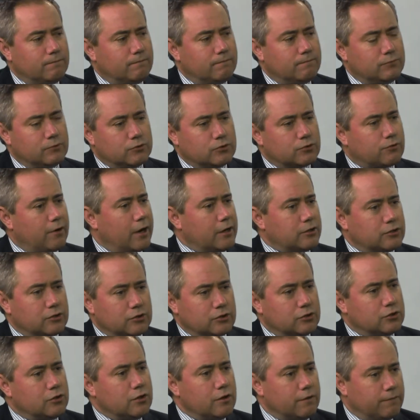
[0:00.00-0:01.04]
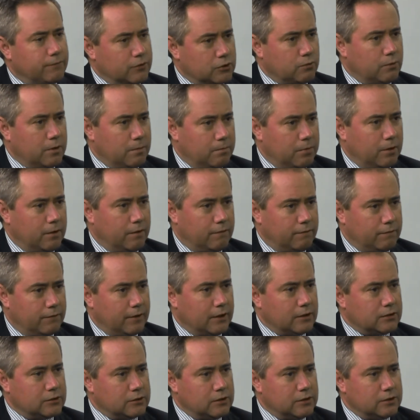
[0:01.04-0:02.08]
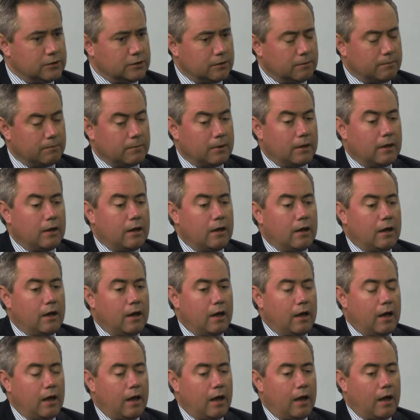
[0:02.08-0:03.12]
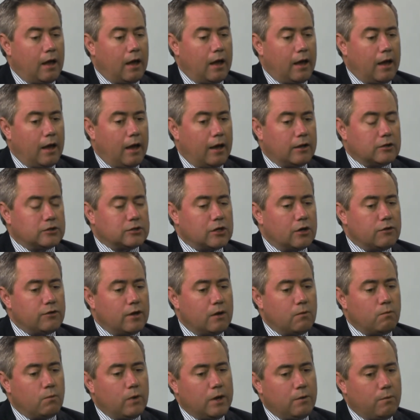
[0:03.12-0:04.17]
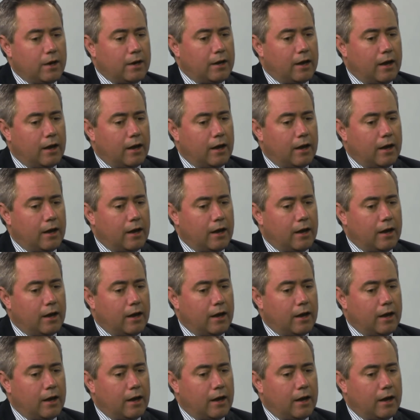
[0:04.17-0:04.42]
scratched the surface, we believe, of that system. And so then we went